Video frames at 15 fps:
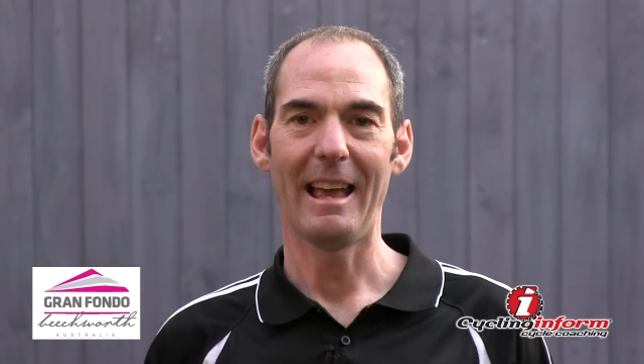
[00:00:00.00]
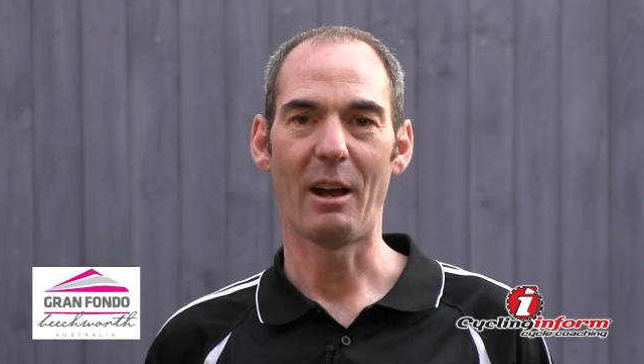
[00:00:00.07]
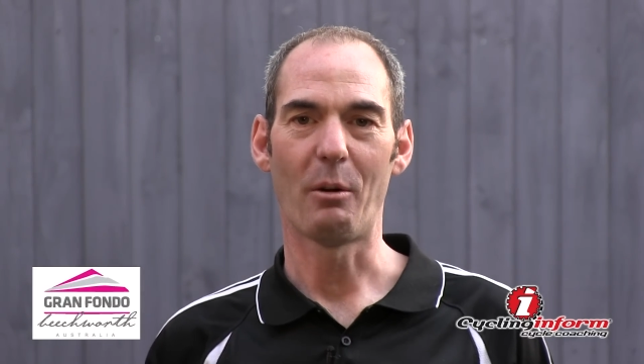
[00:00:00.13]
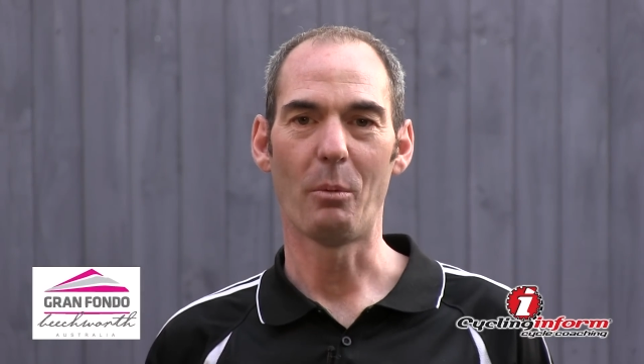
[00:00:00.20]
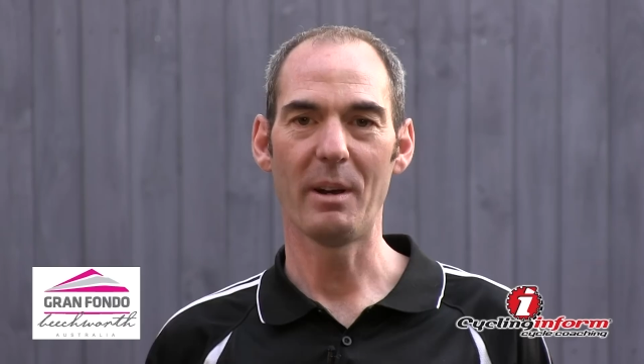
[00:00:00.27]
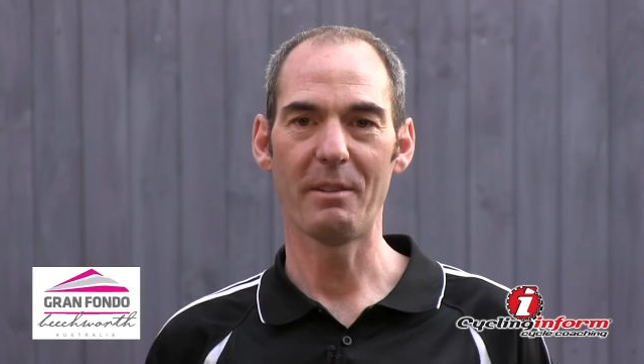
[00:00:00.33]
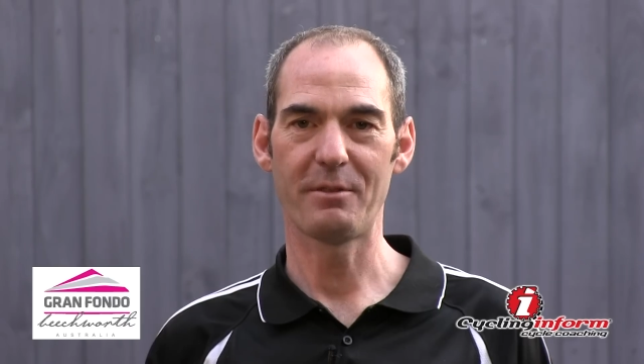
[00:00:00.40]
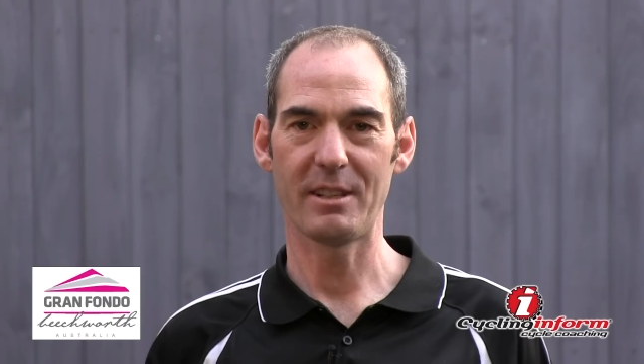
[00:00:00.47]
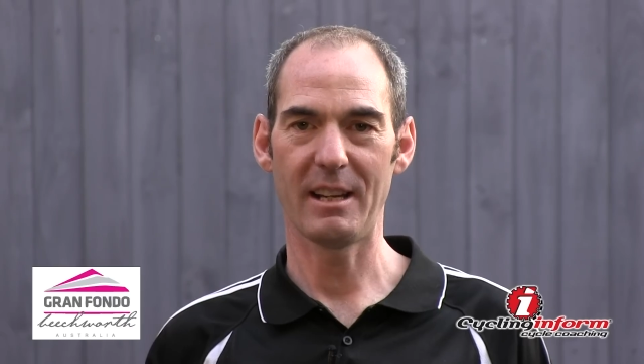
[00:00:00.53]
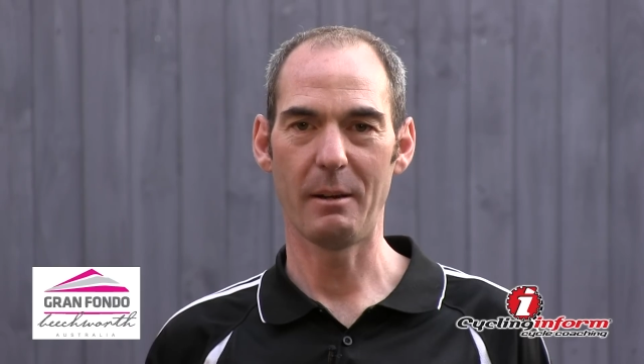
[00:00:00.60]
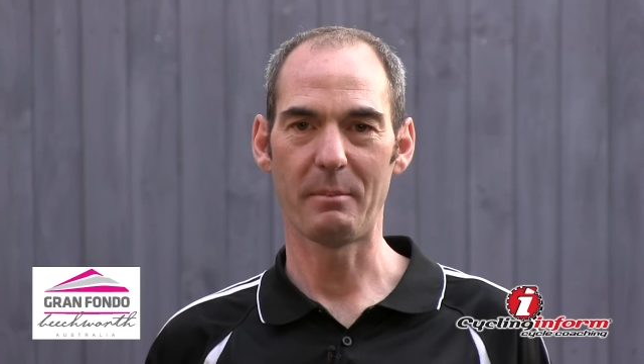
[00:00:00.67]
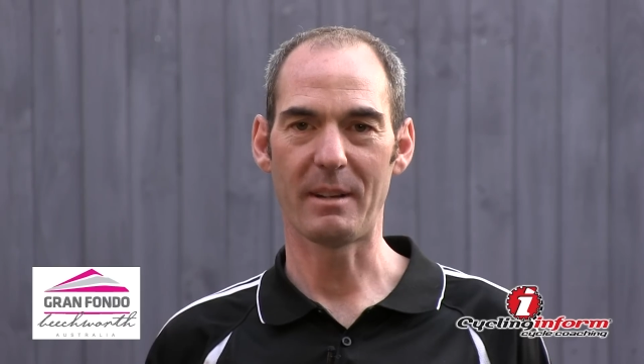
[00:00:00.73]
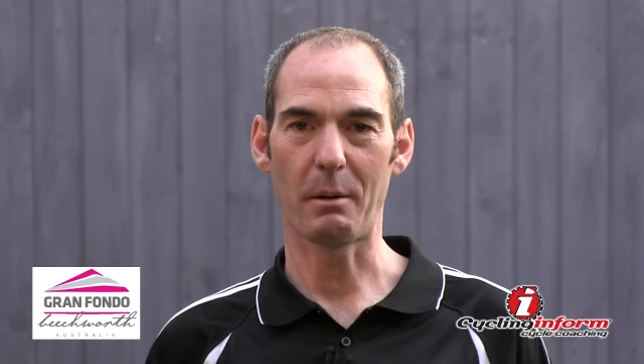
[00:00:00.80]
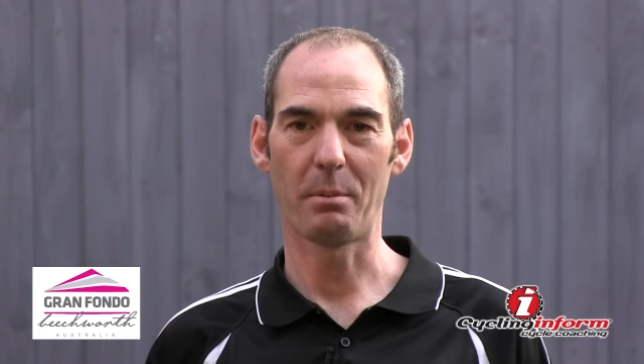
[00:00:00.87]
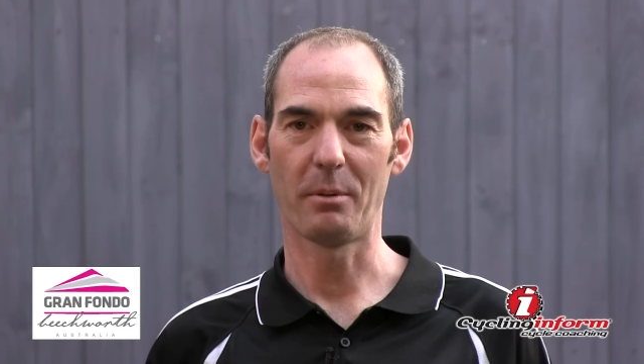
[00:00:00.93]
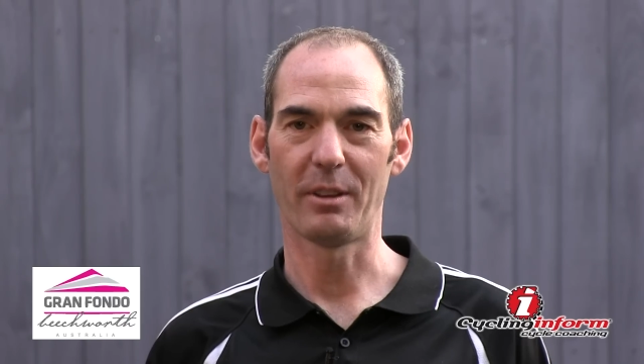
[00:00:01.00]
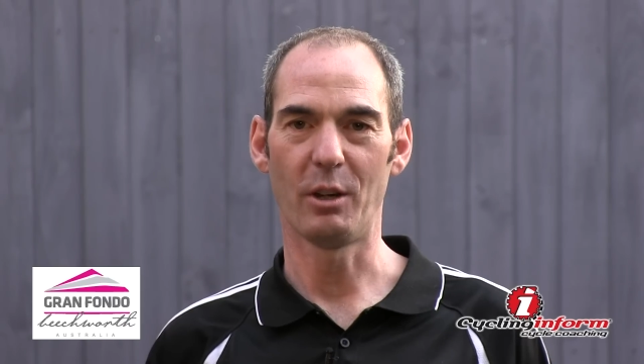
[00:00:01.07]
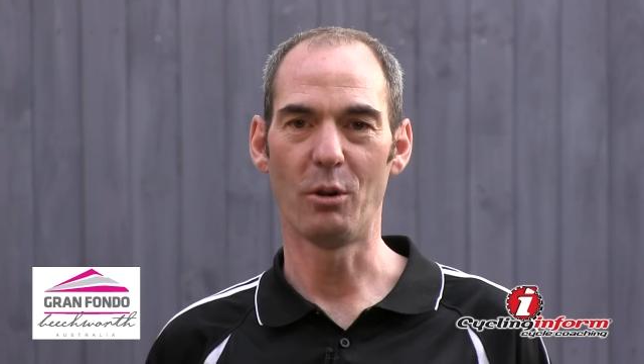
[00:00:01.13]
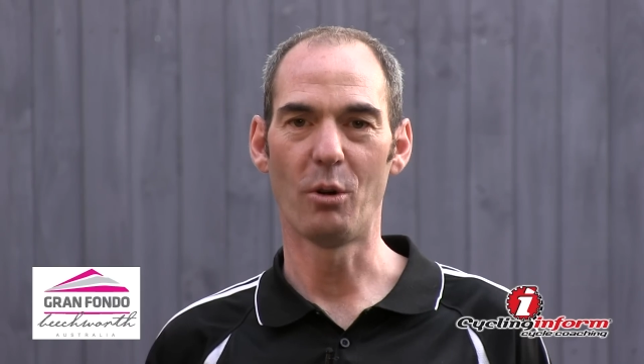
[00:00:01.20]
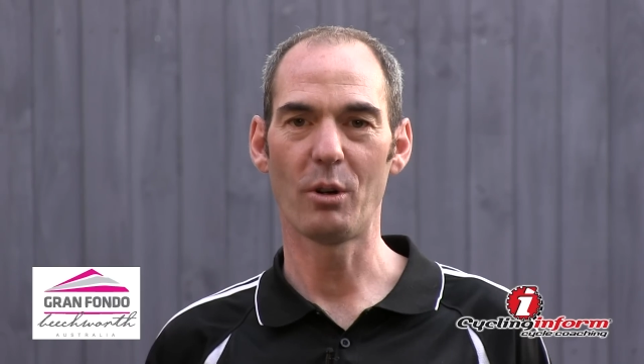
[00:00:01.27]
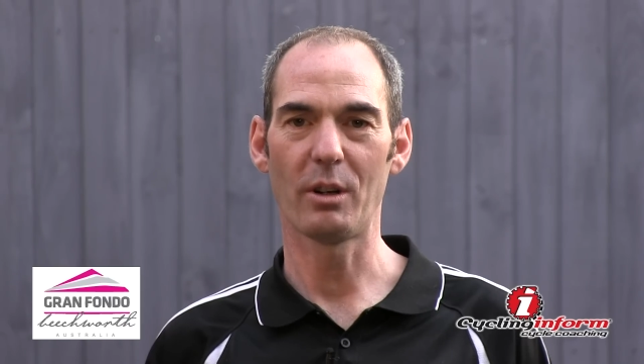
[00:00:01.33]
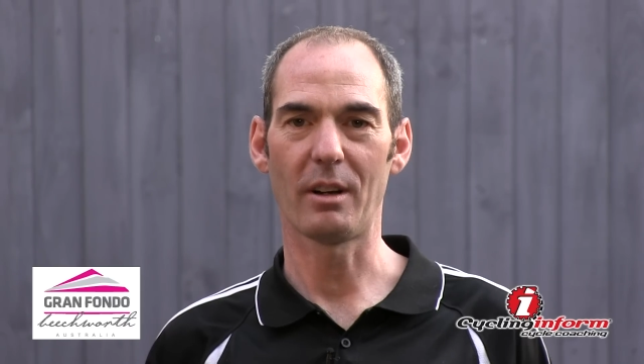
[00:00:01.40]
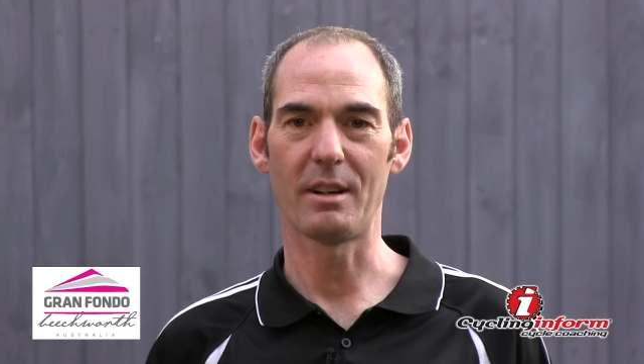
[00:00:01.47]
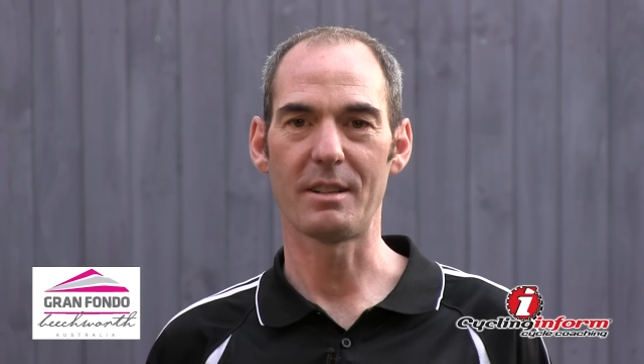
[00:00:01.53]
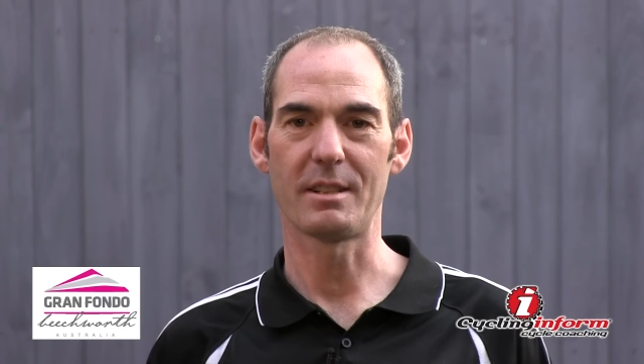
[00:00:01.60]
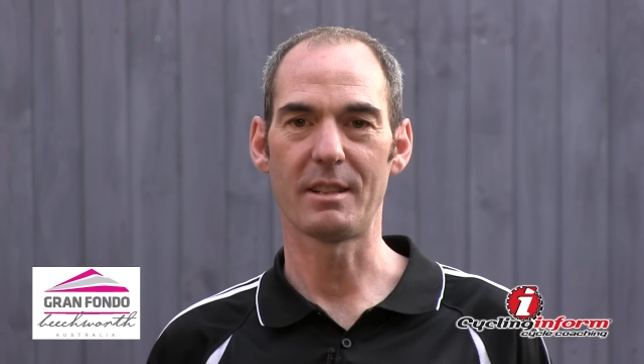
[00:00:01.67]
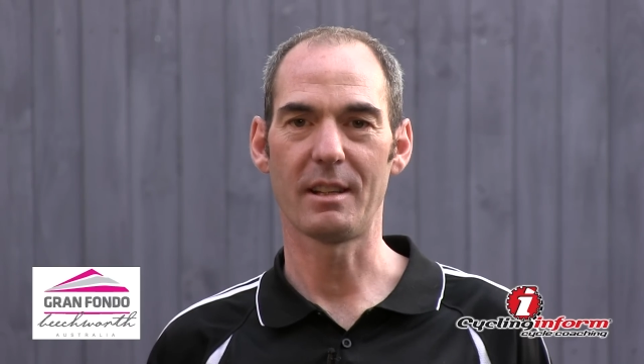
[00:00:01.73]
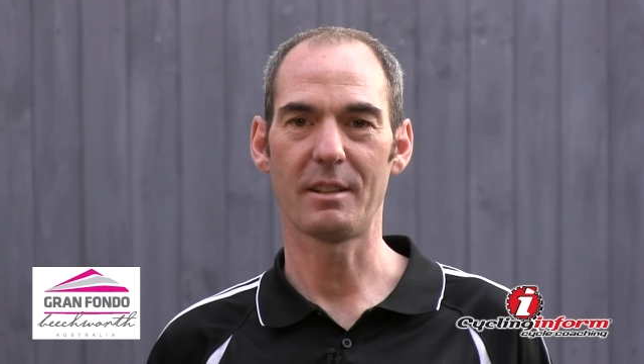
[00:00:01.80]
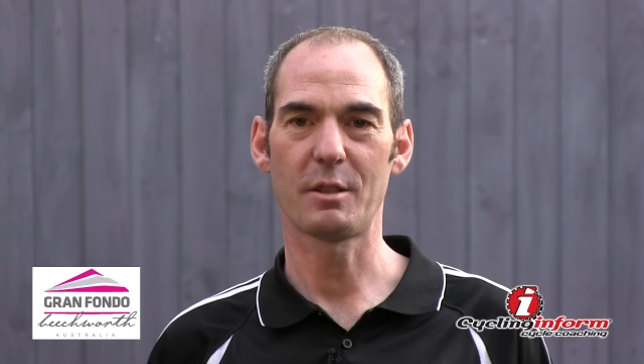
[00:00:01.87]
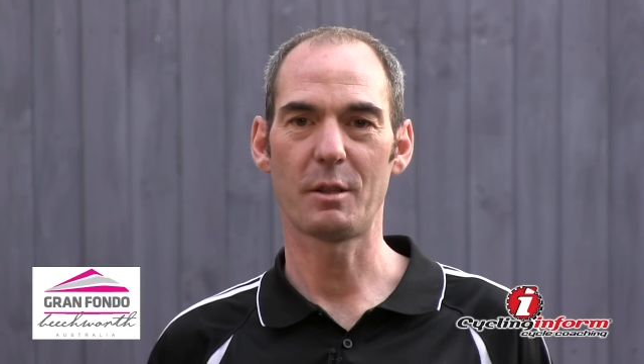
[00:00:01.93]
and we've teamed up with the
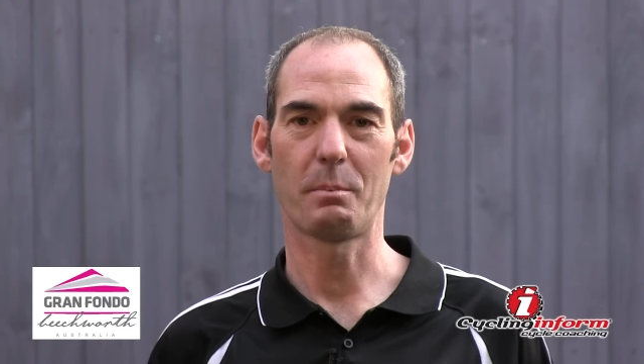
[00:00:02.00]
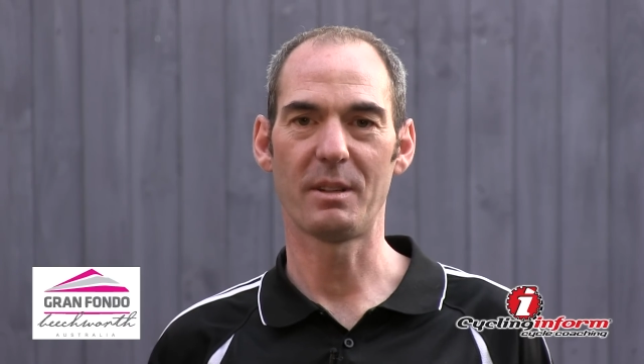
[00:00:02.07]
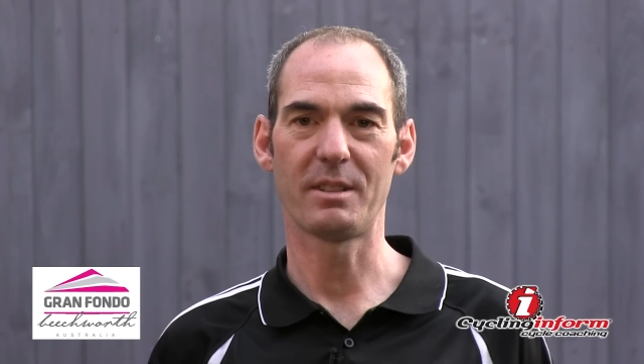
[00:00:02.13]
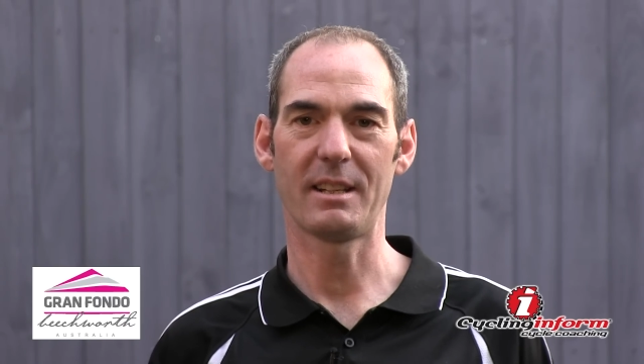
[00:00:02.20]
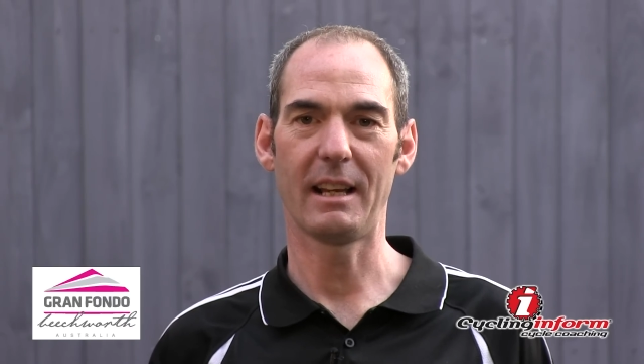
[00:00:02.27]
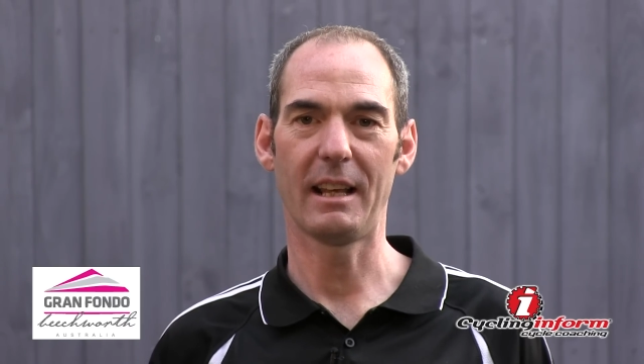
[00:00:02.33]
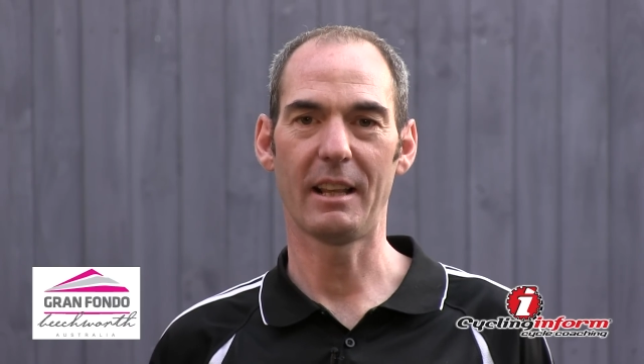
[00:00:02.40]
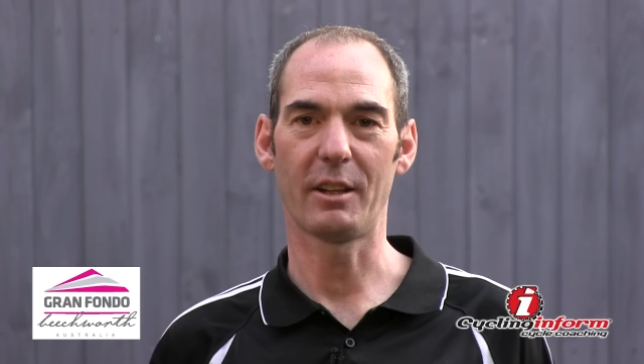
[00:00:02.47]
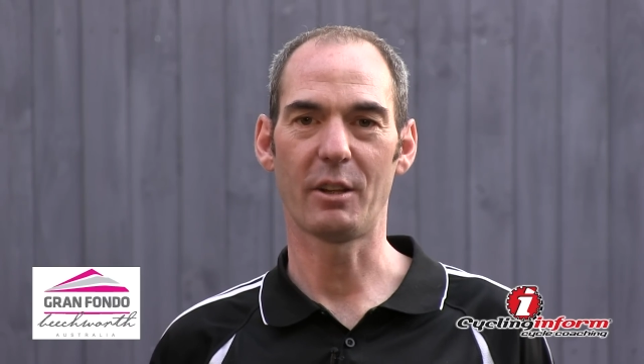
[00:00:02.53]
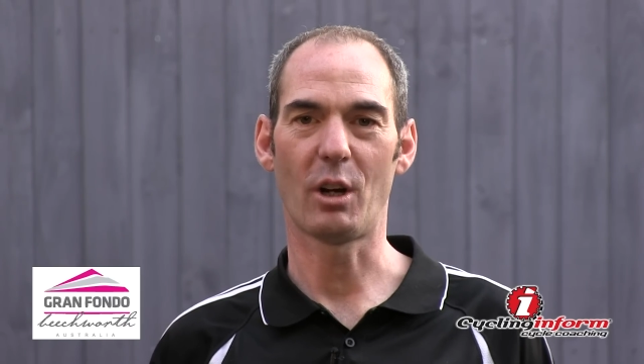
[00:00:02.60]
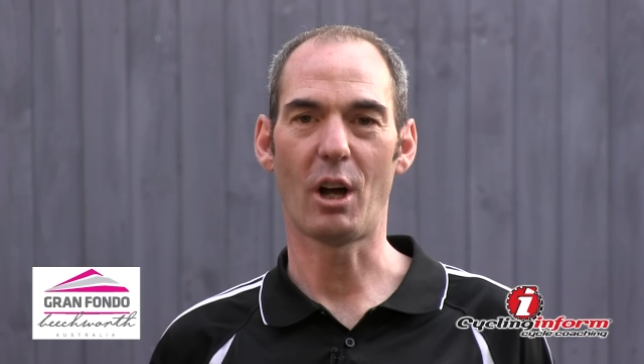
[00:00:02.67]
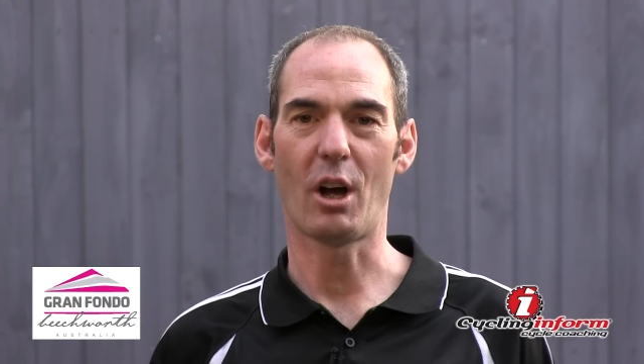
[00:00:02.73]
organisers of this to put together